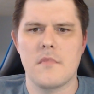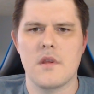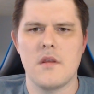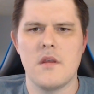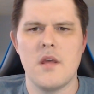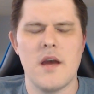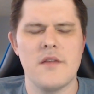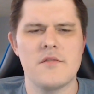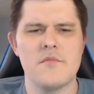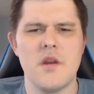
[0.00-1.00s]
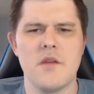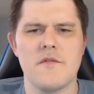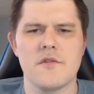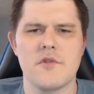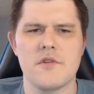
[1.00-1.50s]
Yeah, and there's
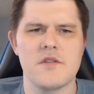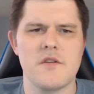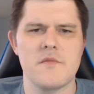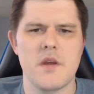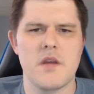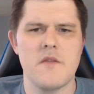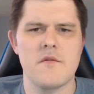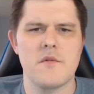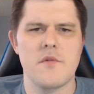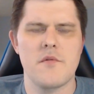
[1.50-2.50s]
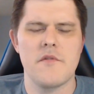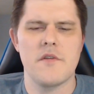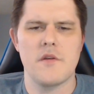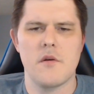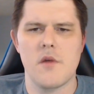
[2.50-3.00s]
meaningful choices you have to make, even with
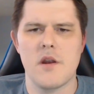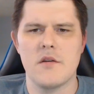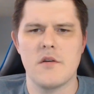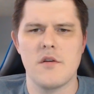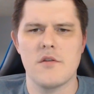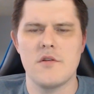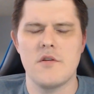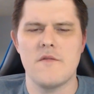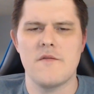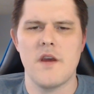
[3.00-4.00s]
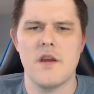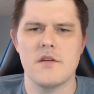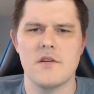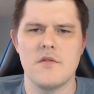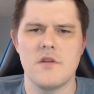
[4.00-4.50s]
3v3, right? Do you need fate?
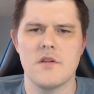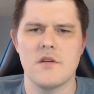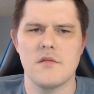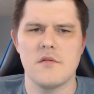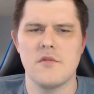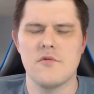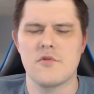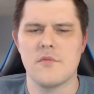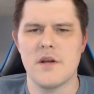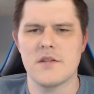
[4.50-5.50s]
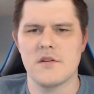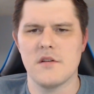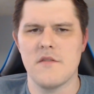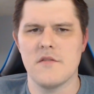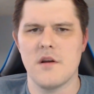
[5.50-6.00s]
Do you need the neutral monster to
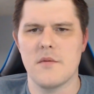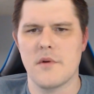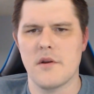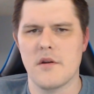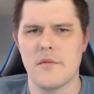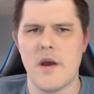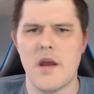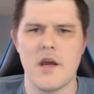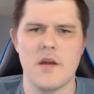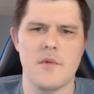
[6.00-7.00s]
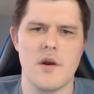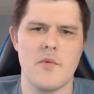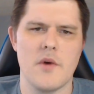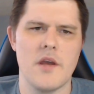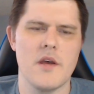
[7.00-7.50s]
level up? Or are you going to buy an item right
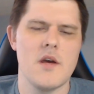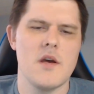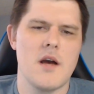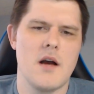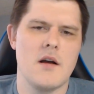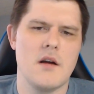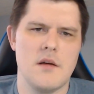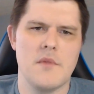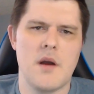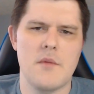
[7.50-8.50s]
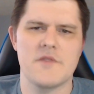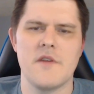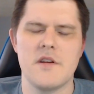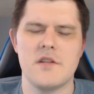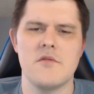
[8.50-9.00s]
away? How much
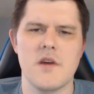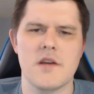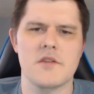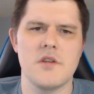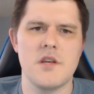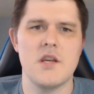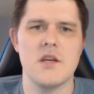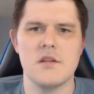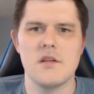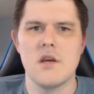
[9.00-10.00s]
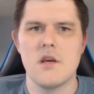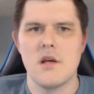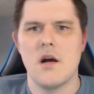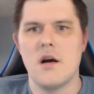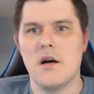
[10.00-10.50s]
fate do you actually need?
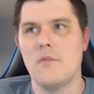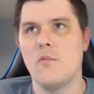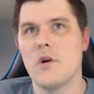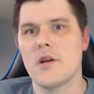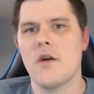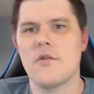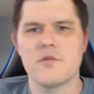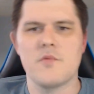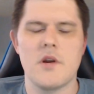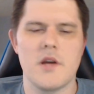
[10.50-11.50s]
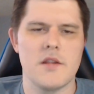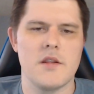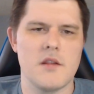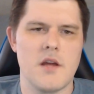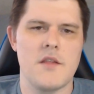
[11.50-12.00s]
What counters what
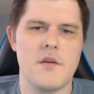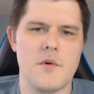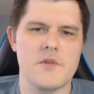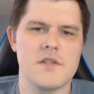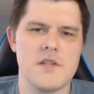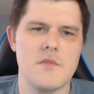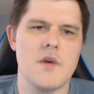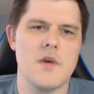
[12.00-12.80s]
on the opposing team?